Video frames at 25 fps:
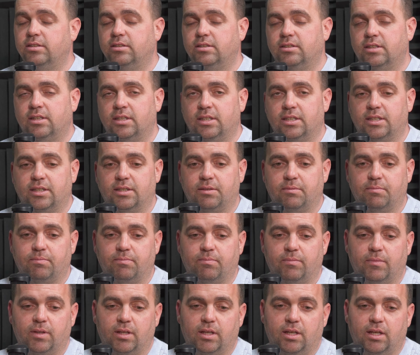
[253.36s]

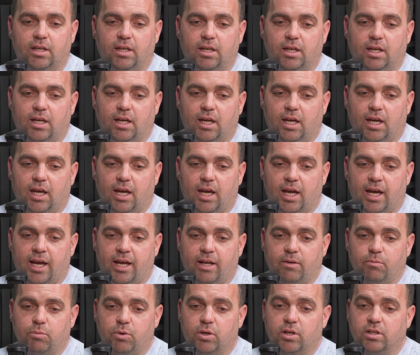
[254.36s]

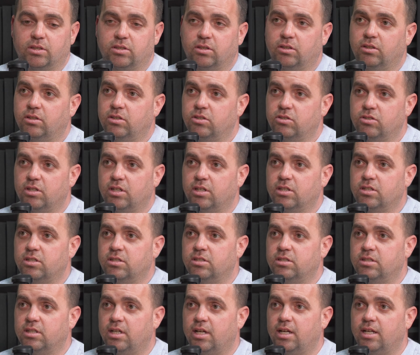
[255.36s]
and worked on construction
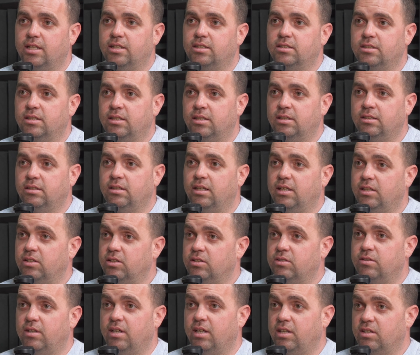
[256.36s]
sites, and it
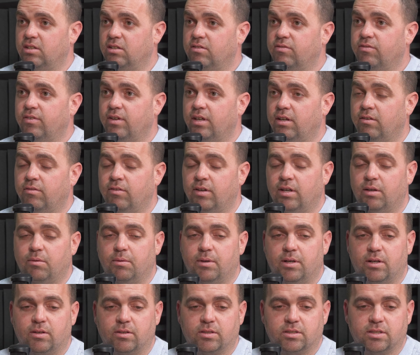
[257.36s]
just fitted really
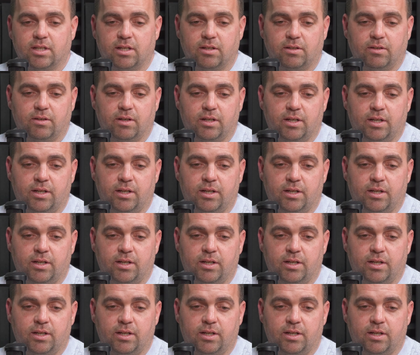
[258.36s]
well. So